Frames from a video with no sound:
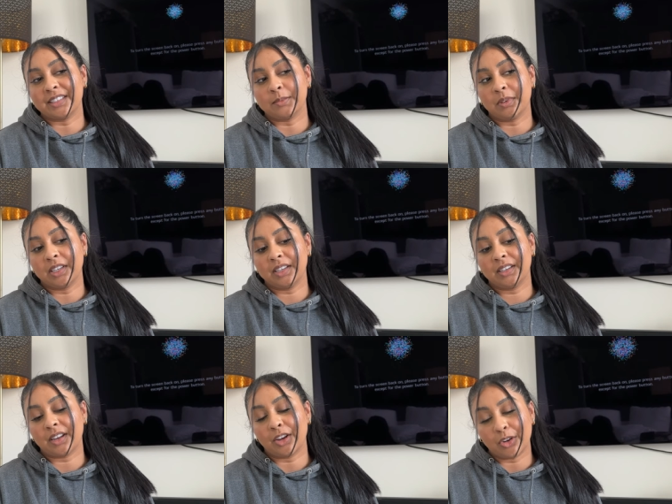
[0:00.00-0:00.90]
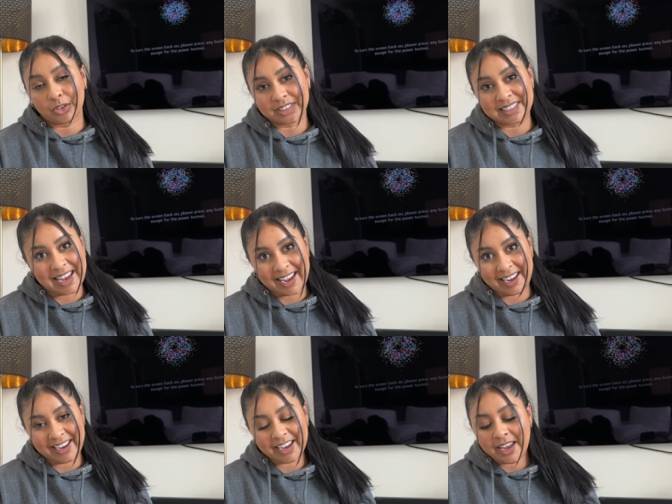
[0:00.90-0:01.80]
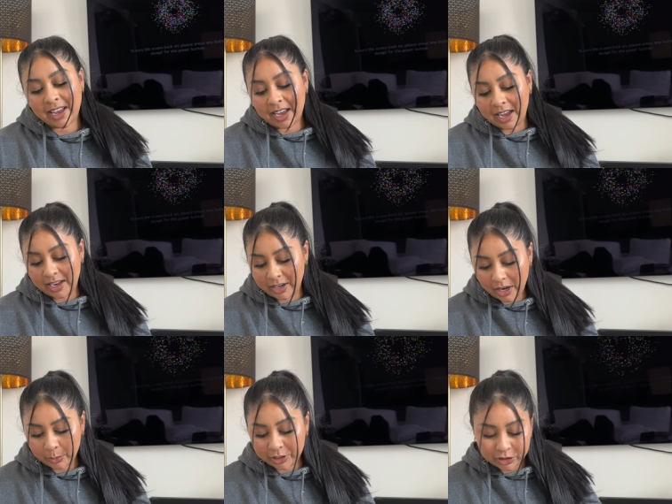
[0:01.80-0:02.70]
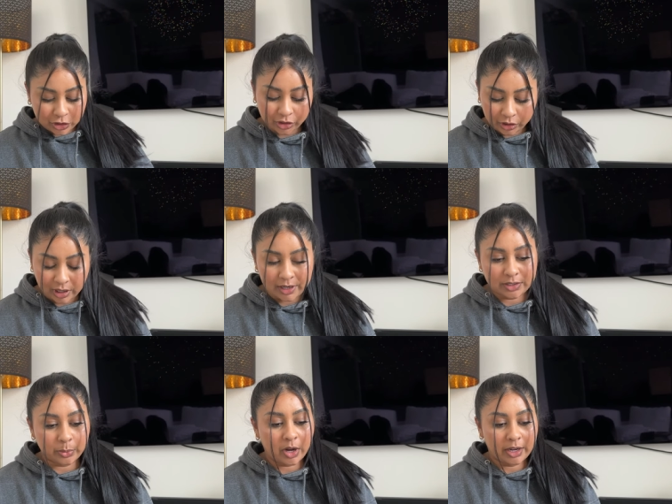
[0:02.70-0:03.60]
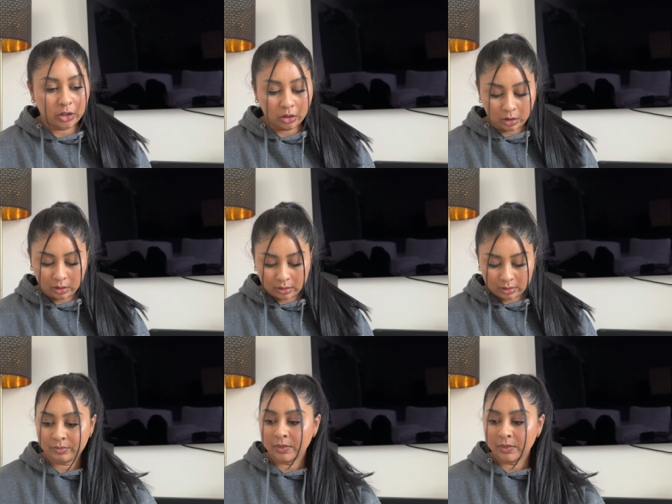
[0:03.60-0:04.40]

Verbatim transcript: it's been a long day and I wanted to show you guys what I got.